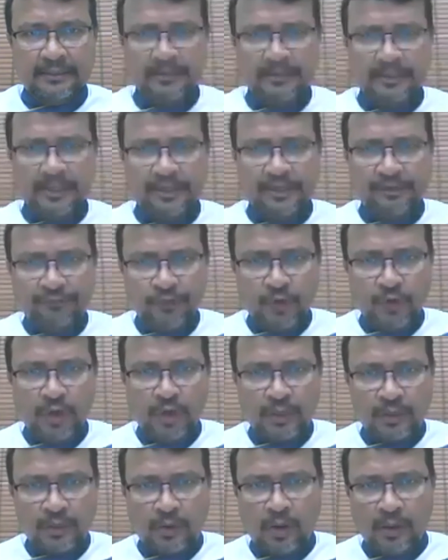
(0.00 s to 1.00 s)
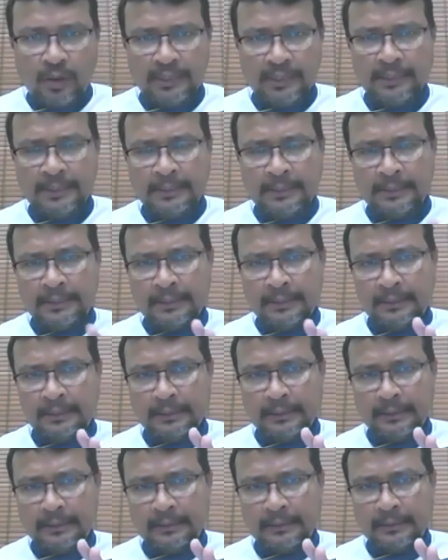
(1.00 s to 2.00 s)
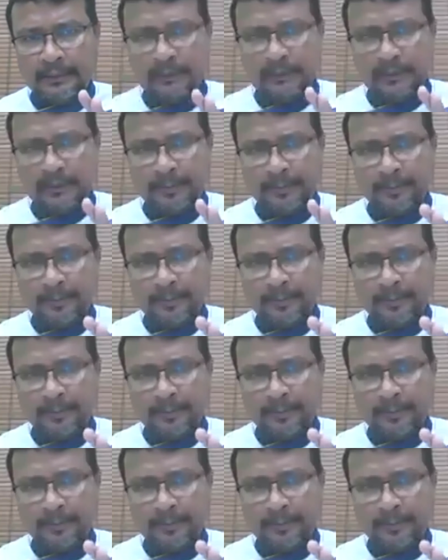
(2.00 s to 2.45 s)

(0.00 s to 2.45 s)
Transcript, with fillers: uh, if you are calling uh,